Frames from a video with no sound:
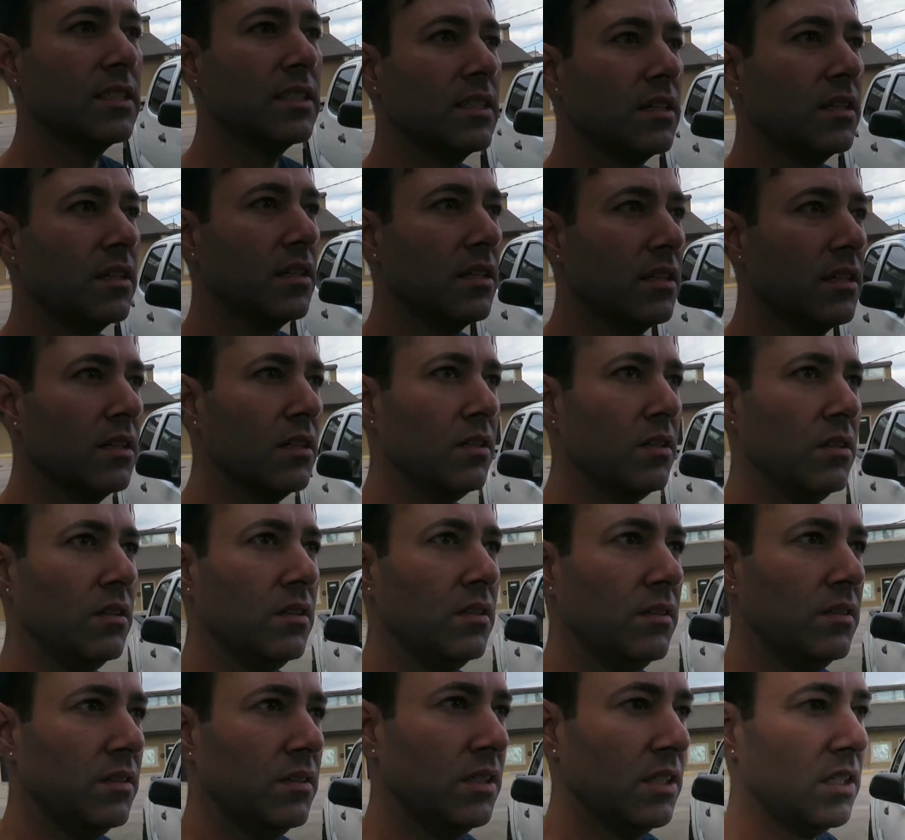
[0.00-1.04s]
and
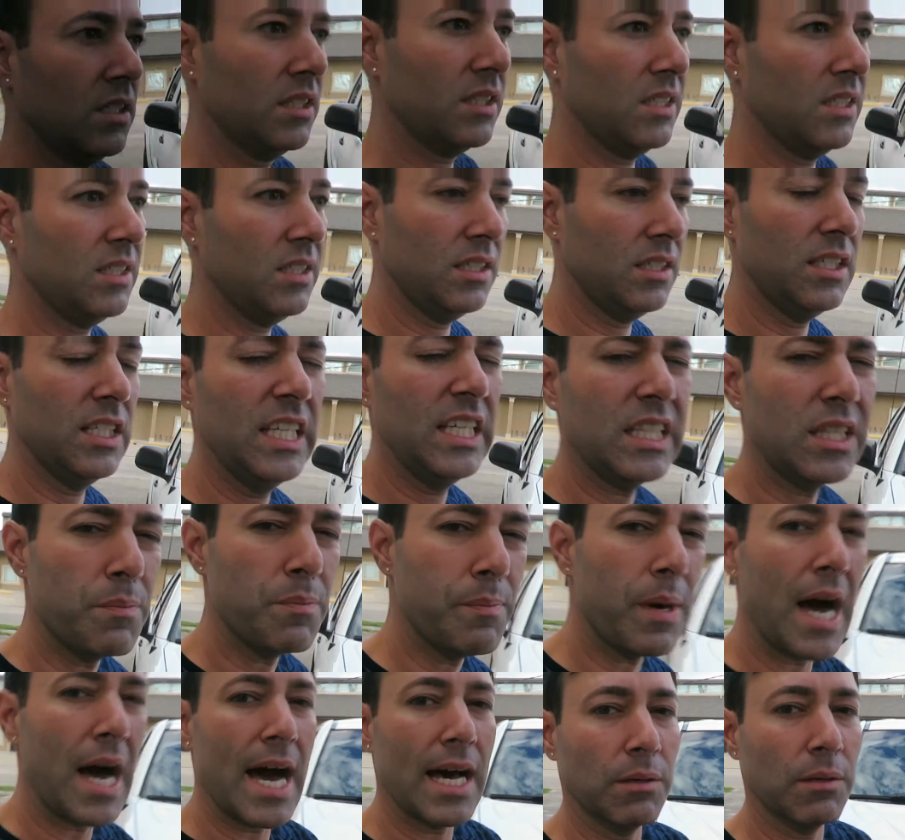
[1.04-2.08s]
get the
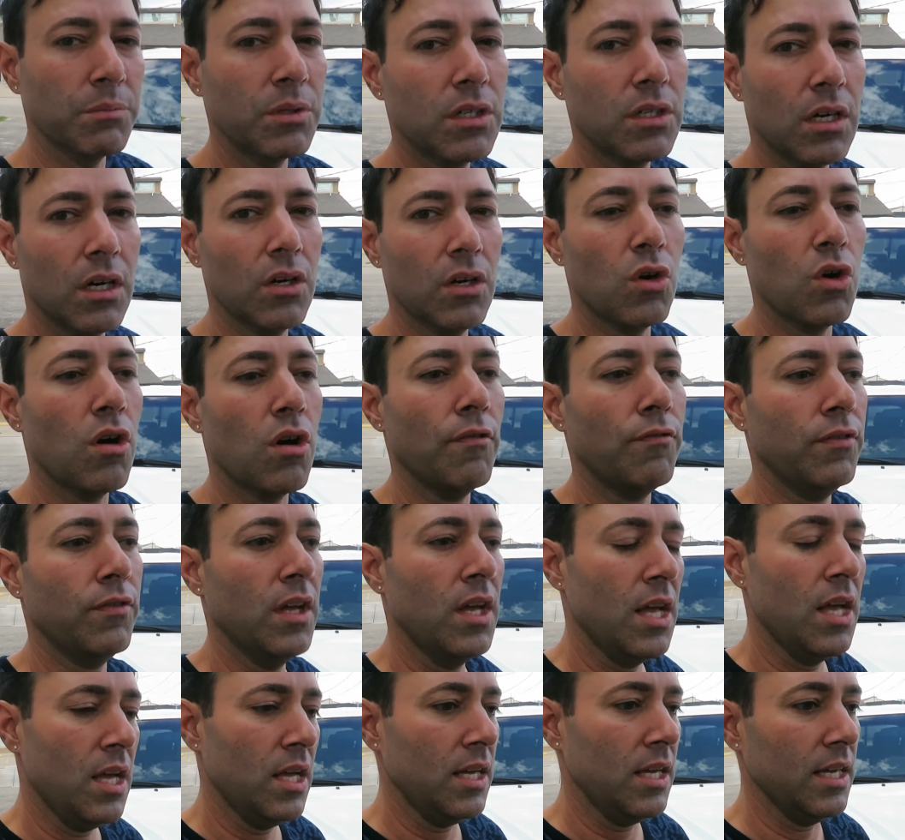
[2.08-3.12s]
bottom cut off
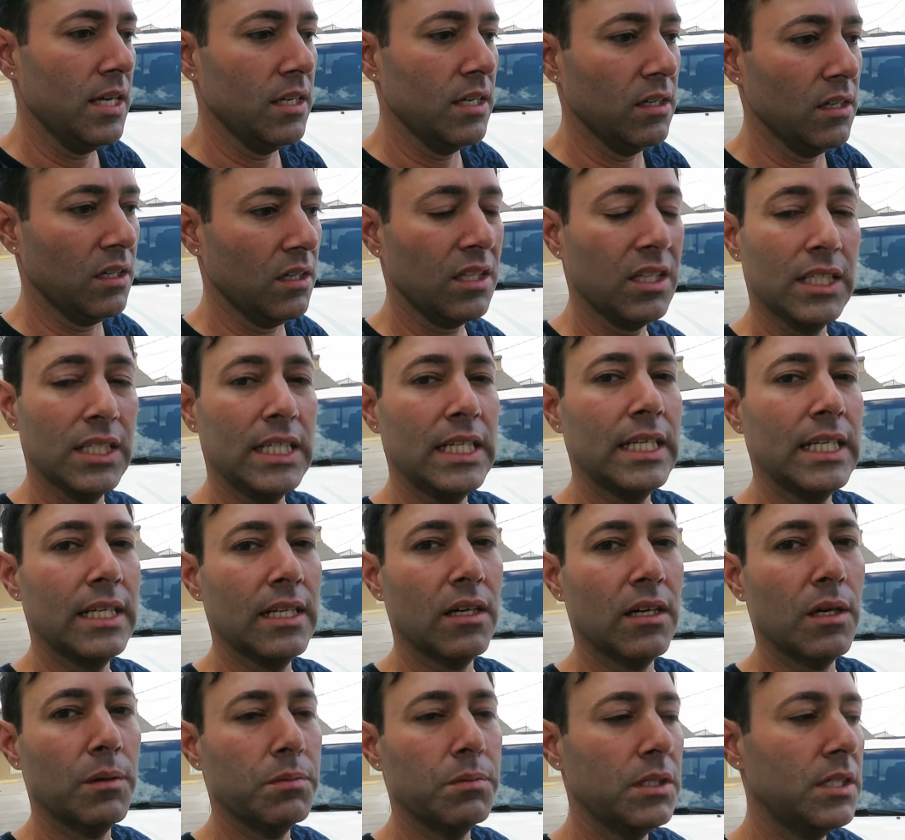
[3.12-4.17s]
and clean
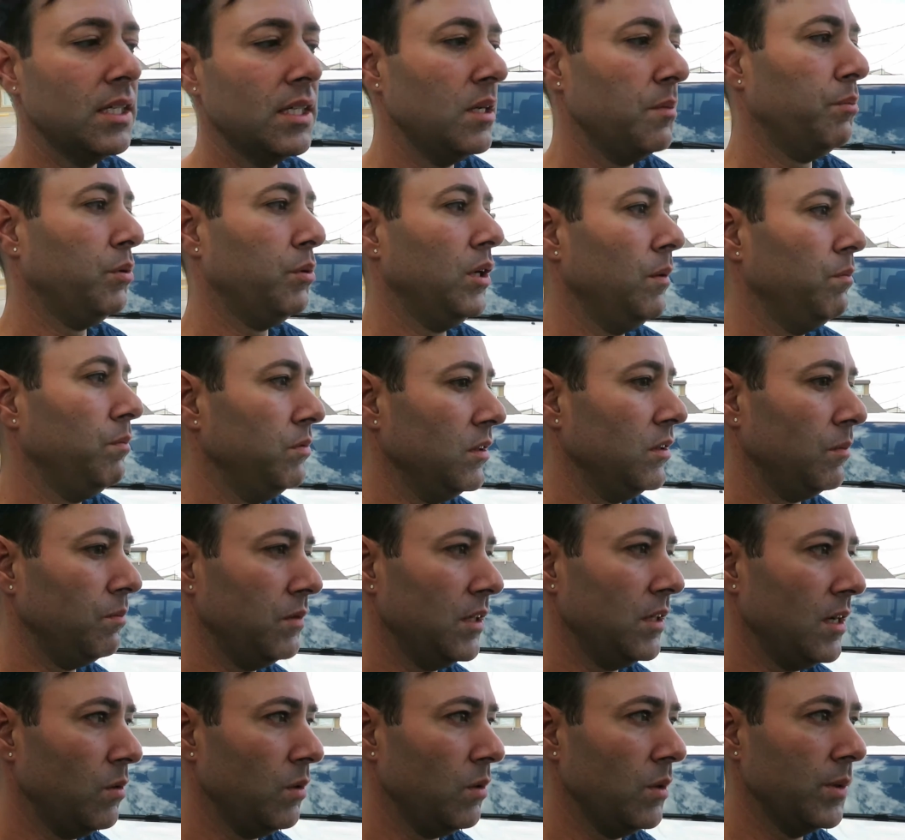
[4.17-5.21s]
it up, get it prepped
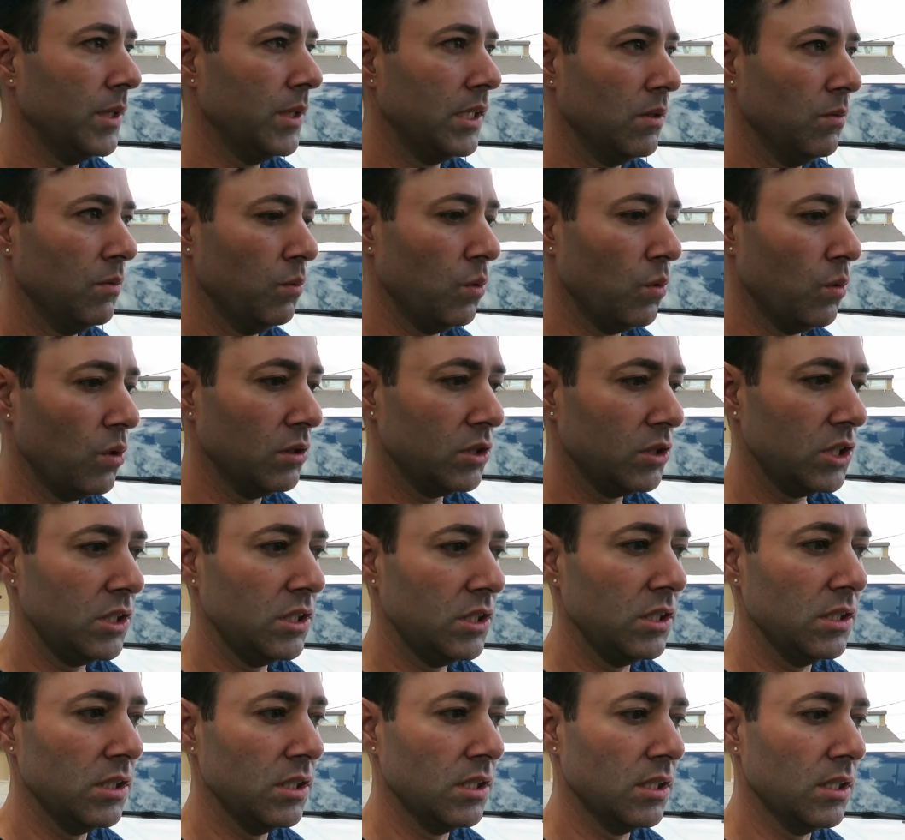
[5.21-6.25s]
up. That way we can wash
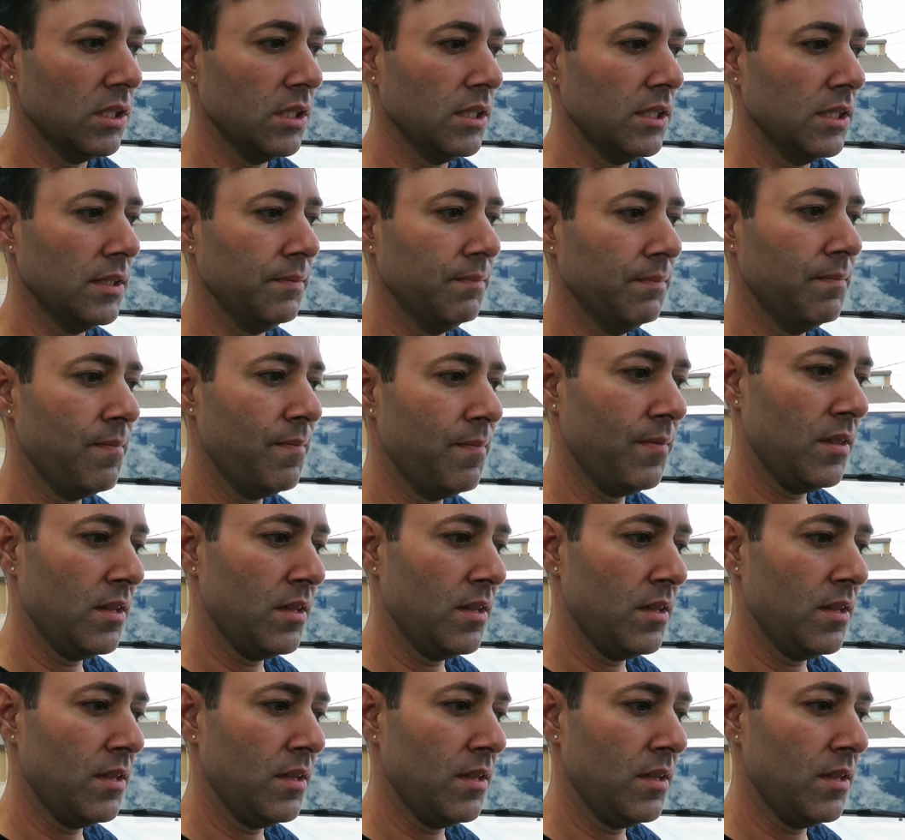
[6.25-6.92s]
the